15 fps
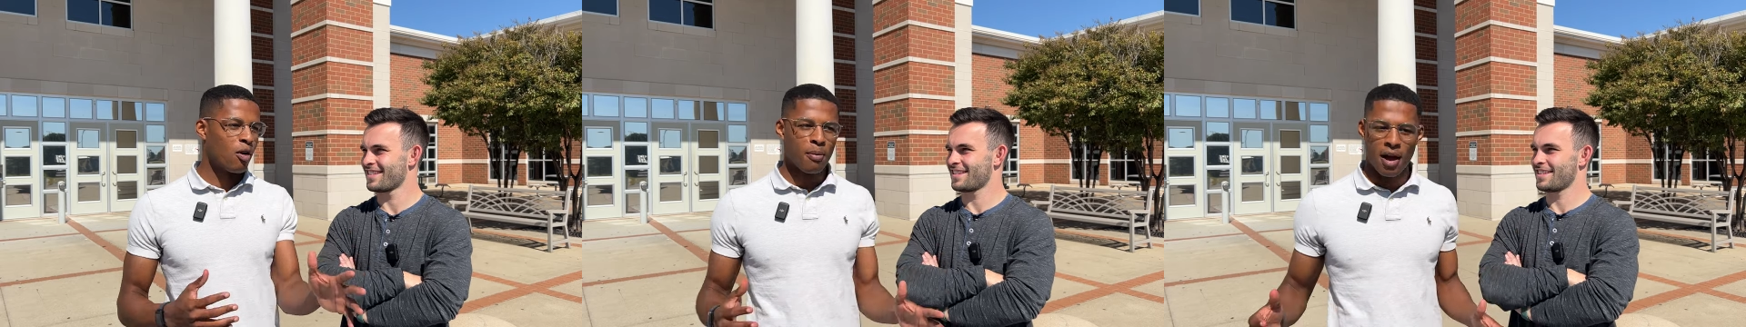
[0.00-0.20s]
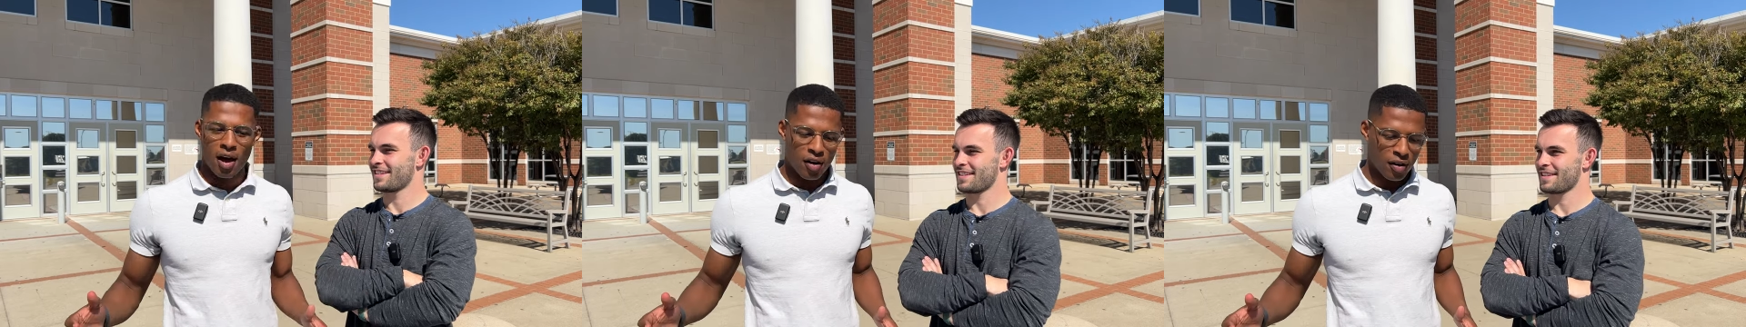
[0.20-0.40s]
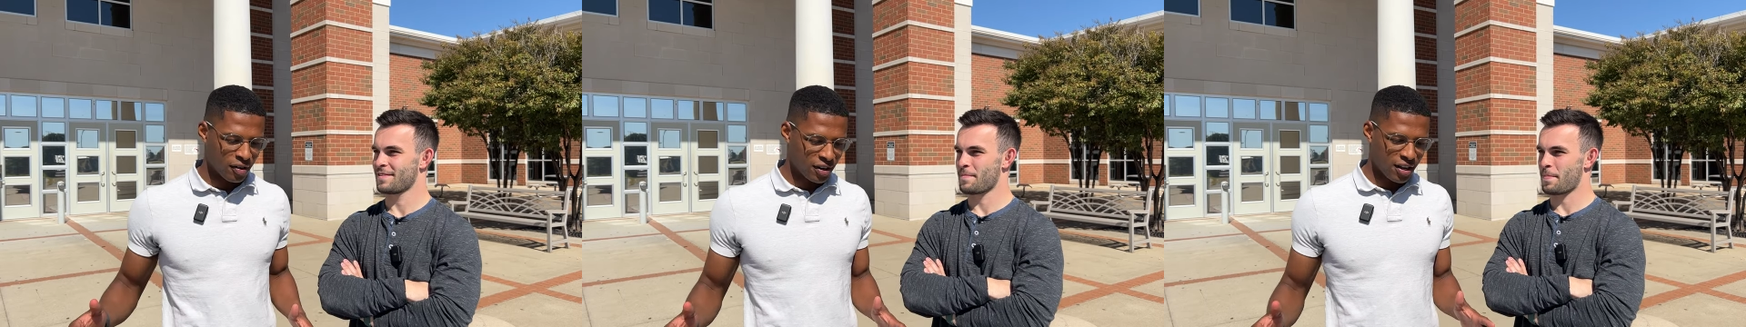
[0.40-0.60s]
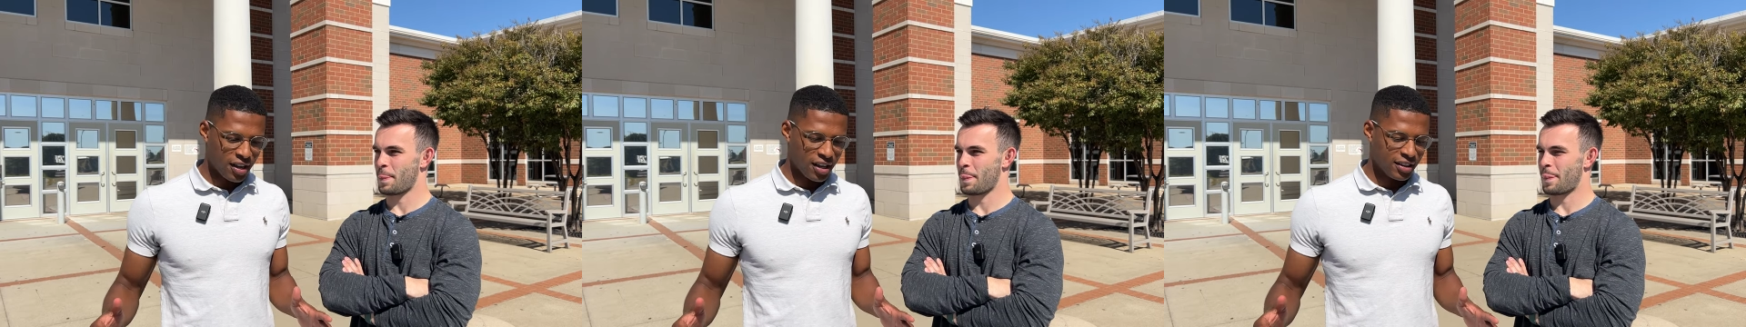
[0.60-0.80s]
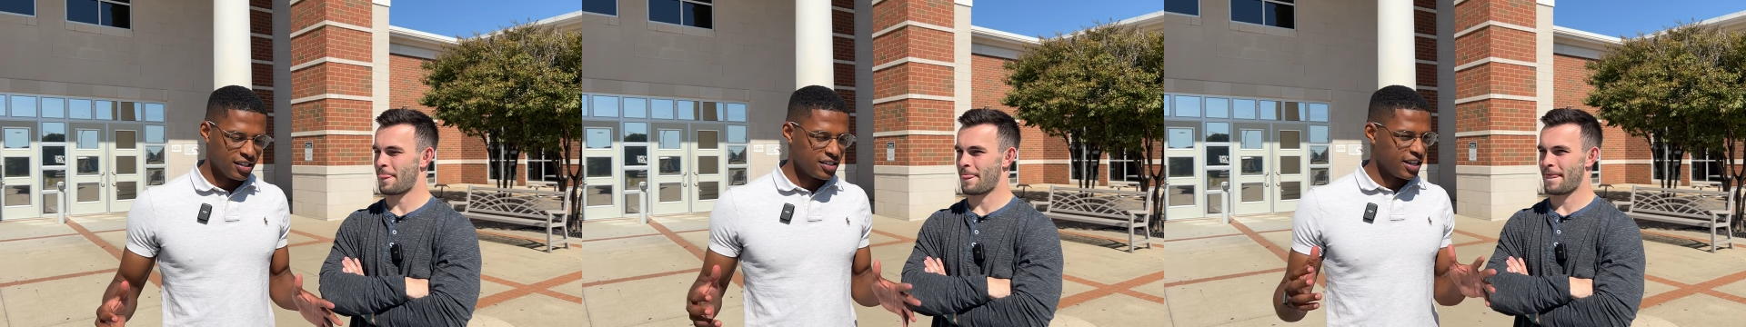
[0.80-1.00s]
Speaker 1: about
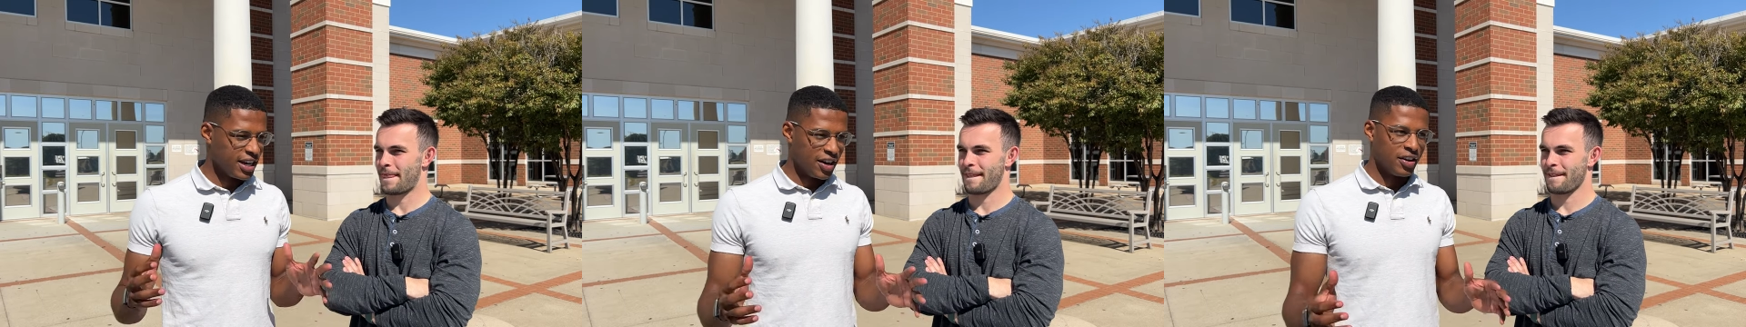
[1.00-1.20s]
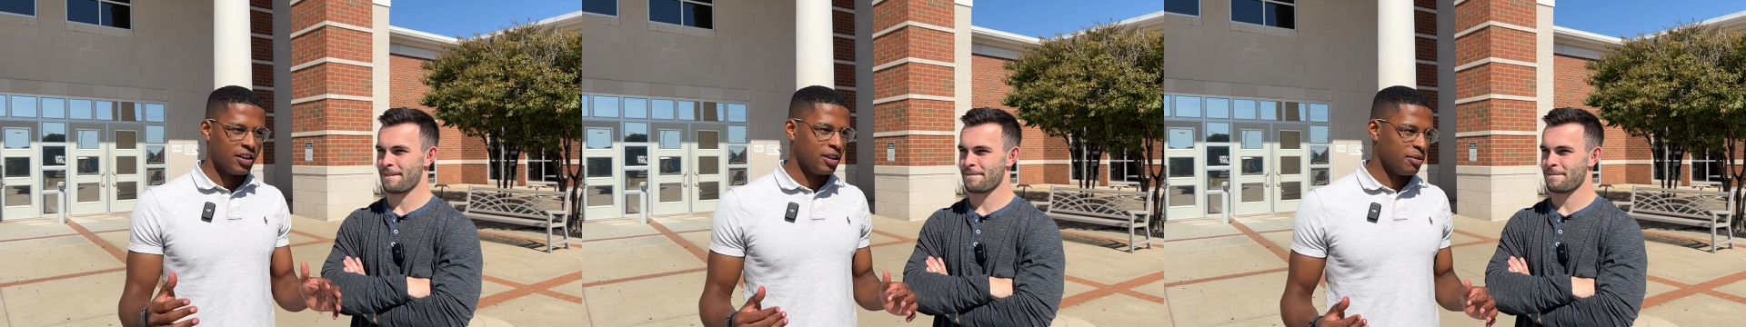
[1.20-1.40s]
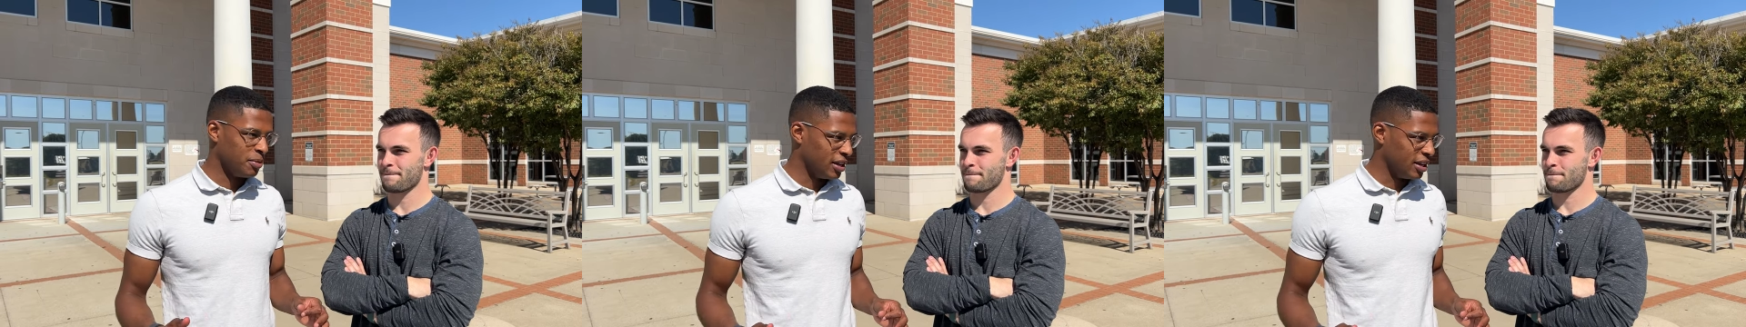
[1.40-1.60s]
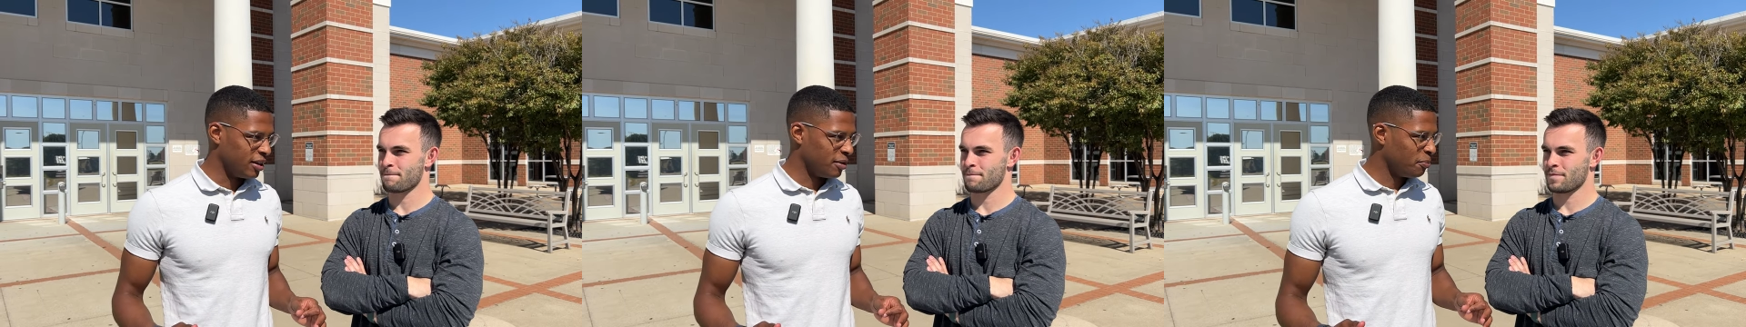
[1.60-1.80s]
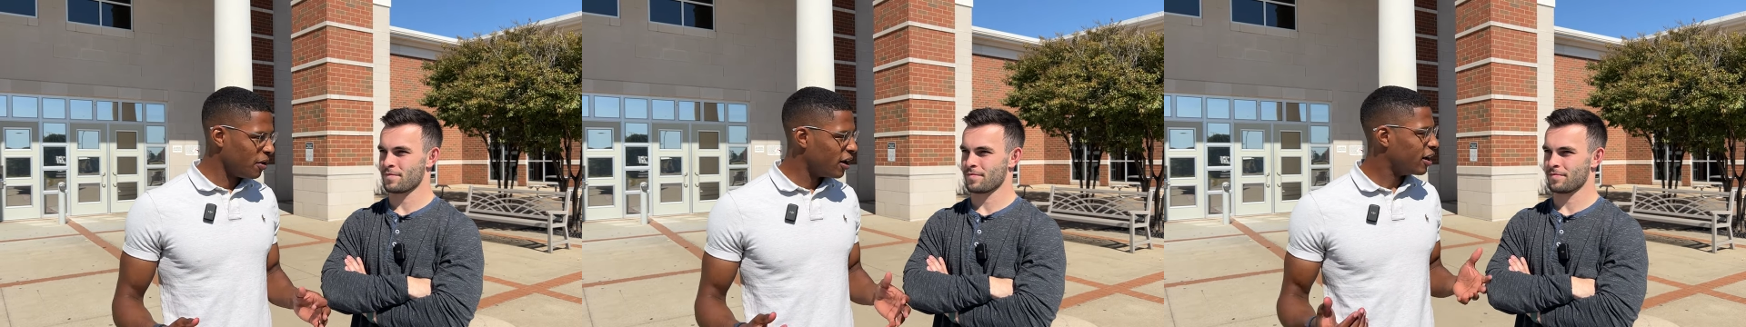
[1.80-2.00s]
this area than me.
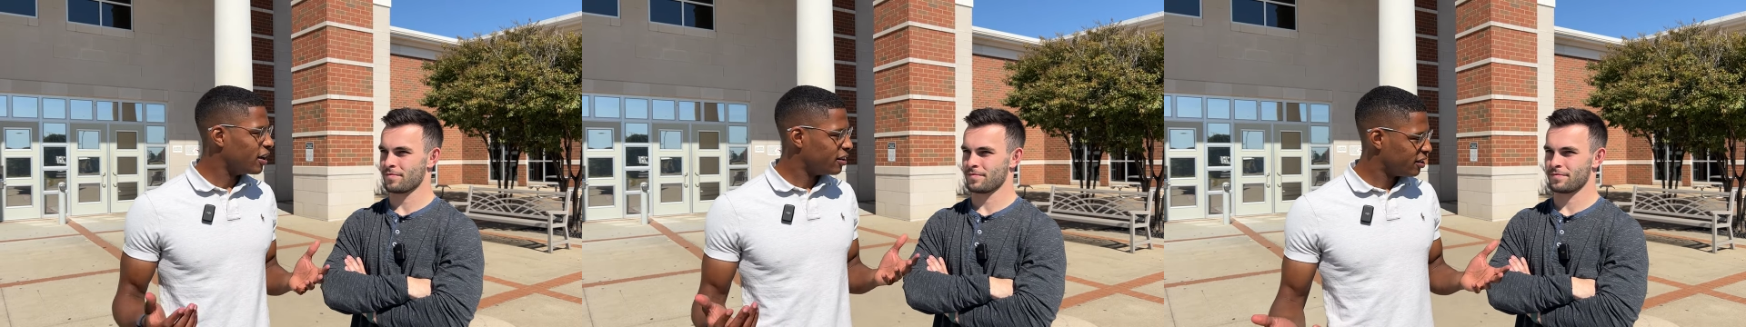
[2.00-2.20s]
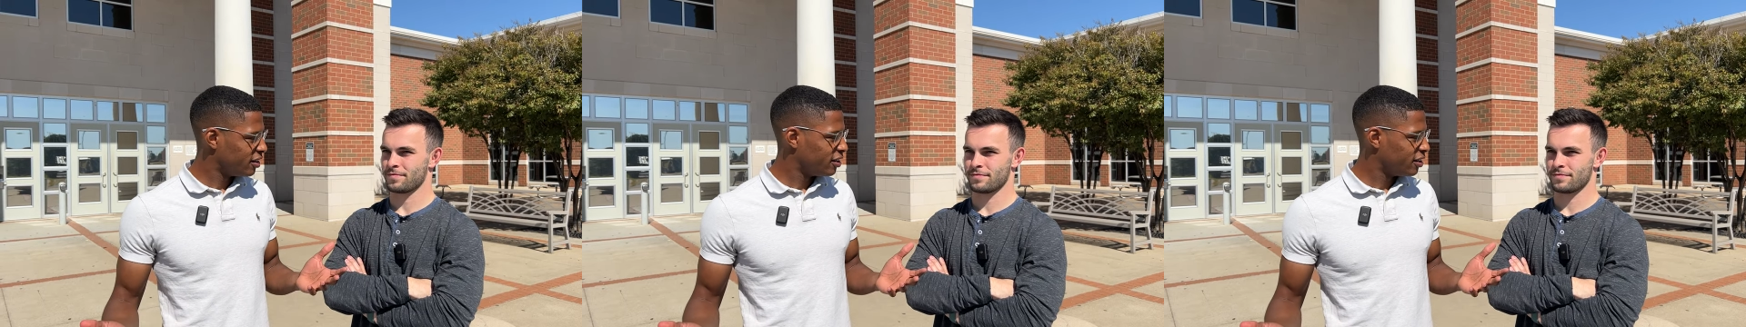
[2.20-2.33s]
But,